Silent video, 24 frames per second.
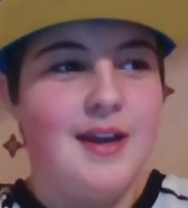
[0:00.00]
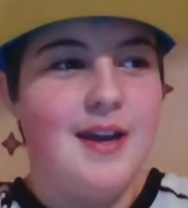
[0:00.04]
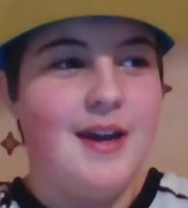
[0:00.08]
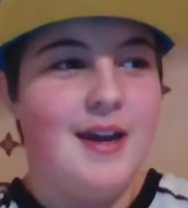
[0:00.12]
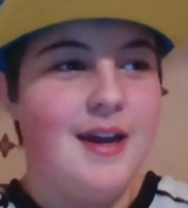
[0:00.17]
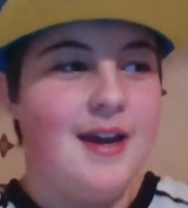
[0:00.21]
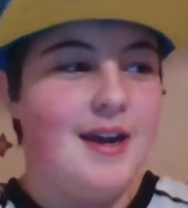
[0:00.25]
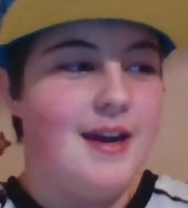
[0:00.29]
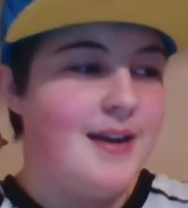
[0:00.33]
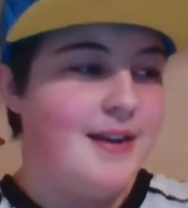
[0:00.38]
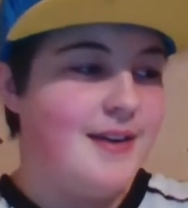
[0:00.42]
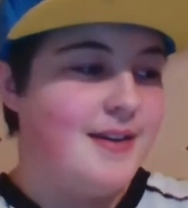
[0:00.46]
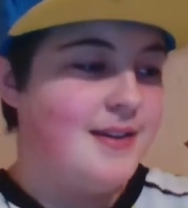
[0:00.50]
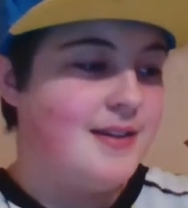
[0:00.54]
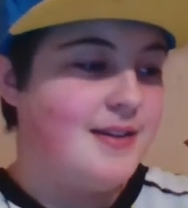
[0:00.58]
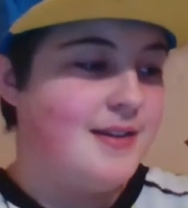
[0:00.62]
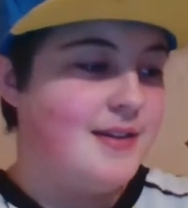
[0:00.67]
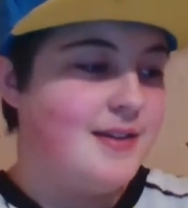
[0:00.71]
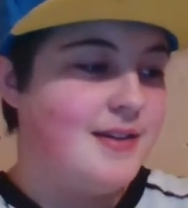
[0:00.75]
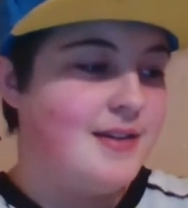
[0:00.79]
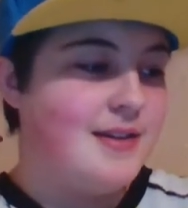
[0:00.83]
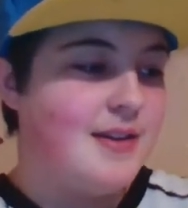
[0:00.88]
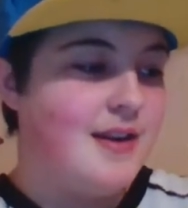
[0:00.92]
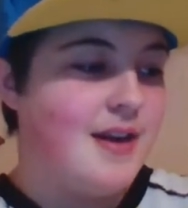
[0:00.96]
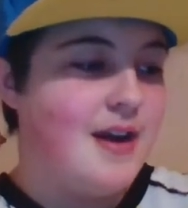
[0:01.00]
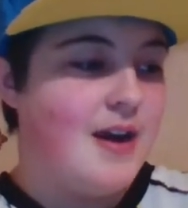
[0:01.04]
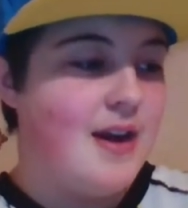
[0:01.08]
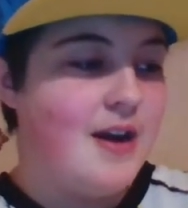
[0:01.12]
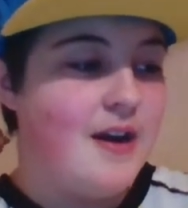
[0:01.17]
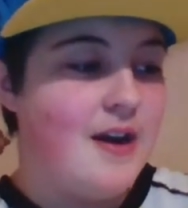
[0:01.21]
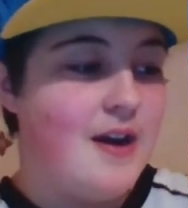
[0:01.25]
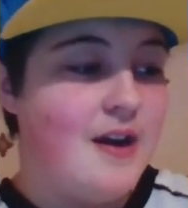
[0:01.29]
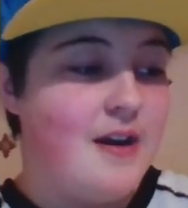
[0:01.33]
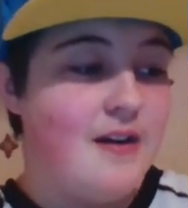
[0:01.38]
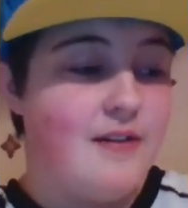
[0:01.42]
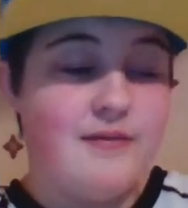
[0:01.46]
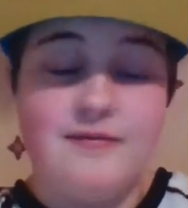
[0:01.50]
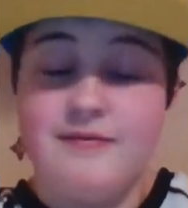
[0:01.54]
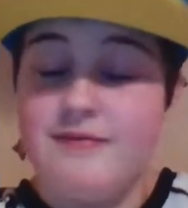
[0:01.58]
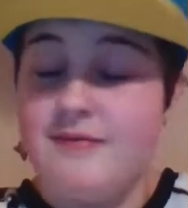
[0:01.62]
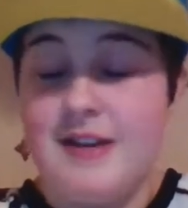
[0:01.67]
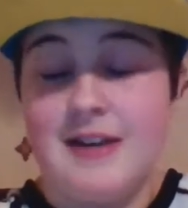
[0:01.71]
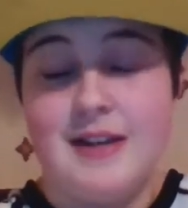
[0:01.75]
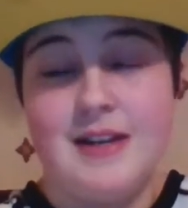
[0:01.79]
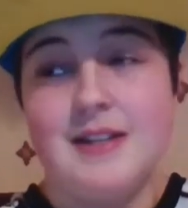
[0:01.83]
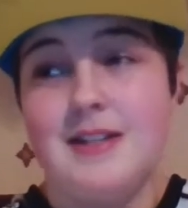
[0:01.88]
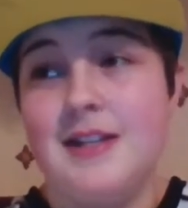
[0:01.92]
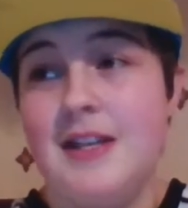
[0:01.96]
and I've, uh,
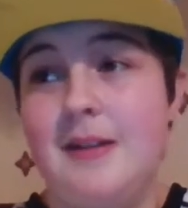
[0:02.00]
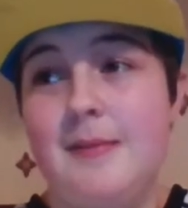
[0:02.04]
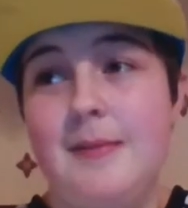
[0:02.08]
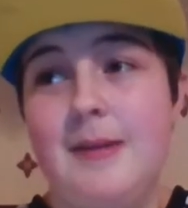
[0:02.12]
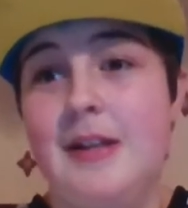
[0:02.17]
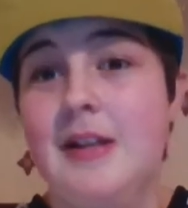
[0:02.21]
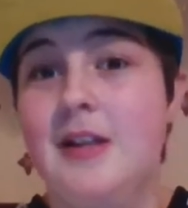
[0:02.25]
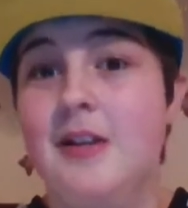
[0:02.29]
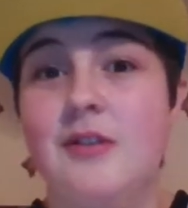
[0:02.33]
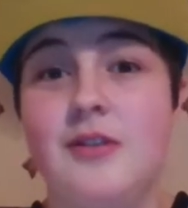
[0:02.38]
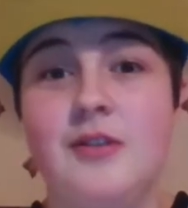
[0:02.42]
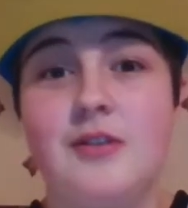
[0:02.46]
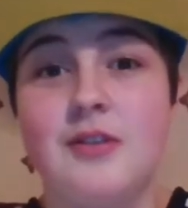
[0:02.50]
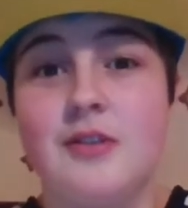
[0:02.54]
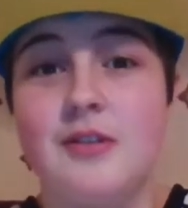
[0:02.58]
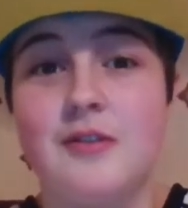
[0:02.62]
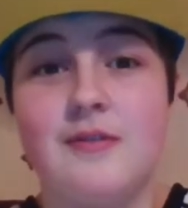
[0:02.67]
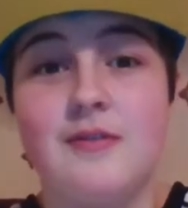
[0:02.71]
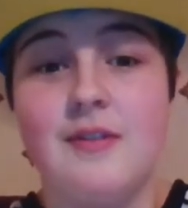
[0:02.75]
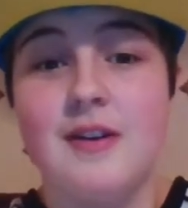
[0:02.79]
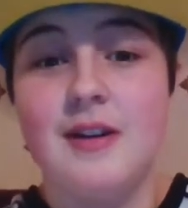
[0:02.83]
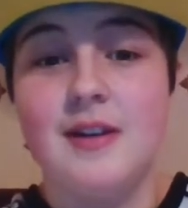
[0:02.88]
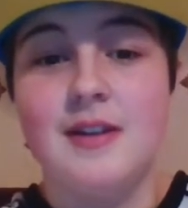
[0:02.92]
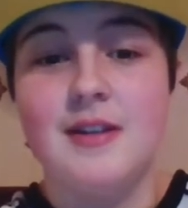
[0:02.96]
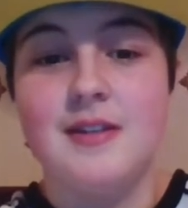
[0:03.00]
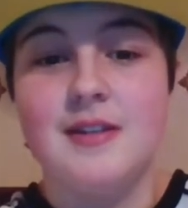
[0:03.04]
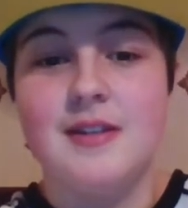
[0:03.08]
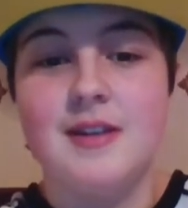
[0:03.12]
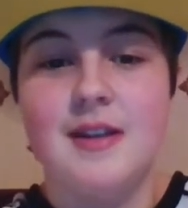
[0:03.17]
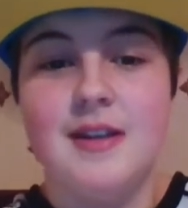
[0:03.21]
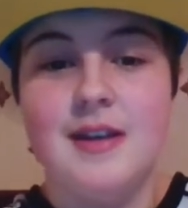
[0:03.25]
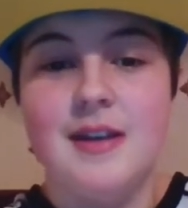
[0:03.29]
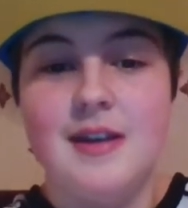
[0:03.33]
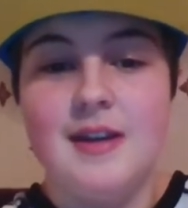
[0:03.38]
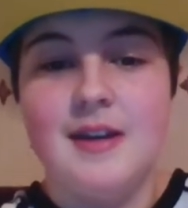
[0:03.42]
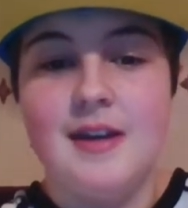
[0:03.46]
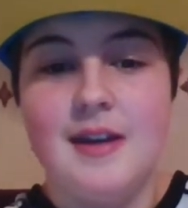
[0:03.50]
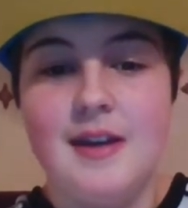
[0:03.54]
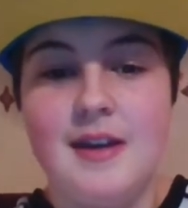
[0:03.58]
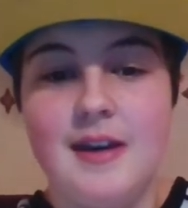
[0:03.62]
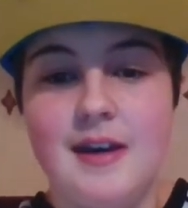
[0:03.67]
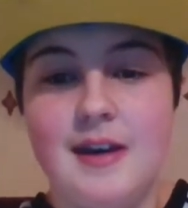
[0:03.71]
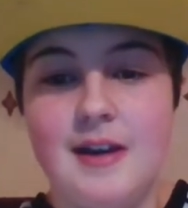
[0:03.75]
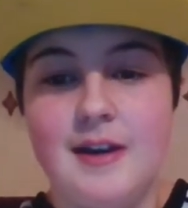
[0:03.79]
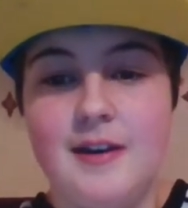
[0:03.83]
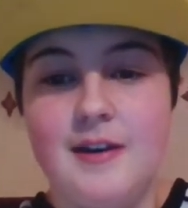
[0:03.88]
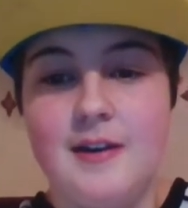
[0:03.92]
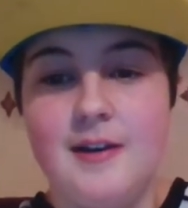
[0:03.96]
like I said, I made loads of good friends,
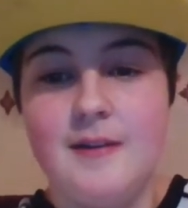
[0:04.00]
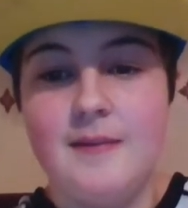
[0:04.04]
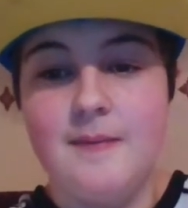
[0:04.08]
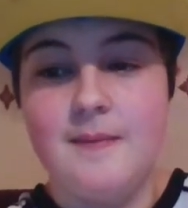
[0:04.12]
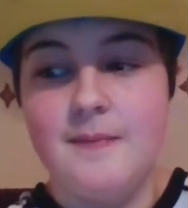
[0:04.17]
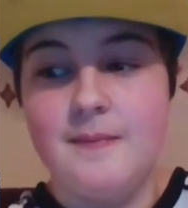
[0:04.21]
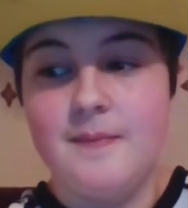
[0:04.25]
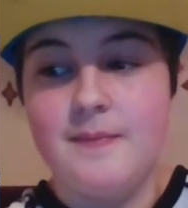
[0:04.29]
and um,